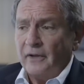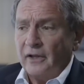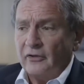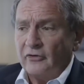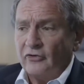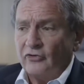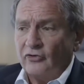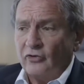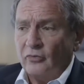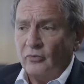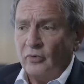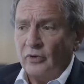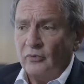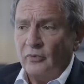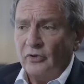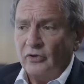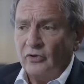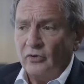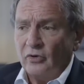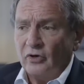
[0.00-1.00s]
And so
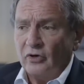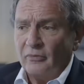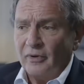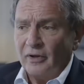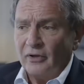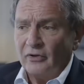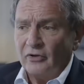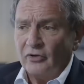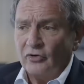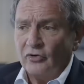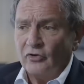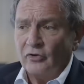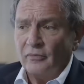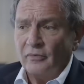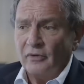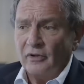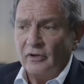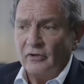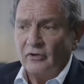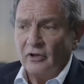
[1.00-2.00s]
when we talk about
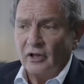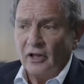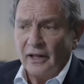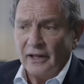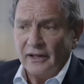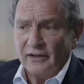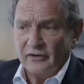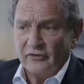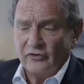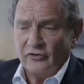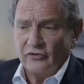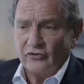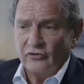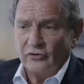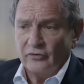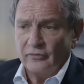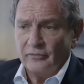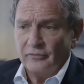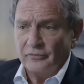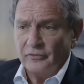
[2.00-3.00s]
European
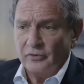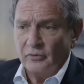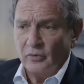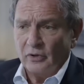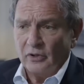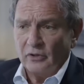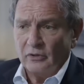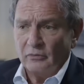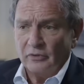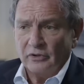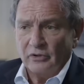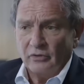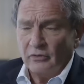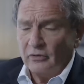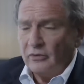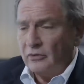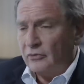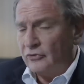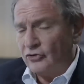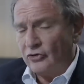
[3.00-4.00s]
alliances, well, we don't
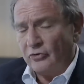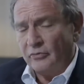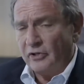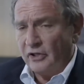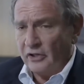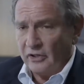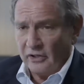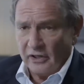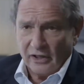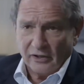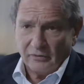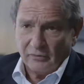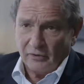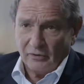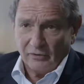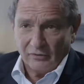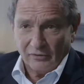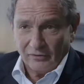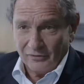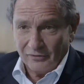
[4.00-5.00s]
include Germany in that. We
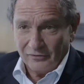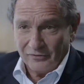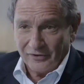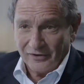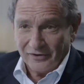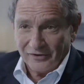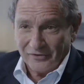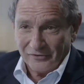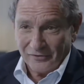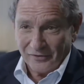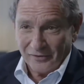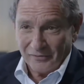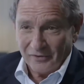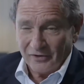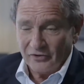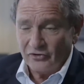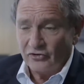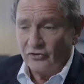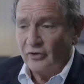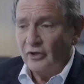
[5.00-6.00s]
don't include France very
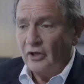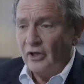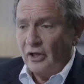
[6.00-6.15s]
much.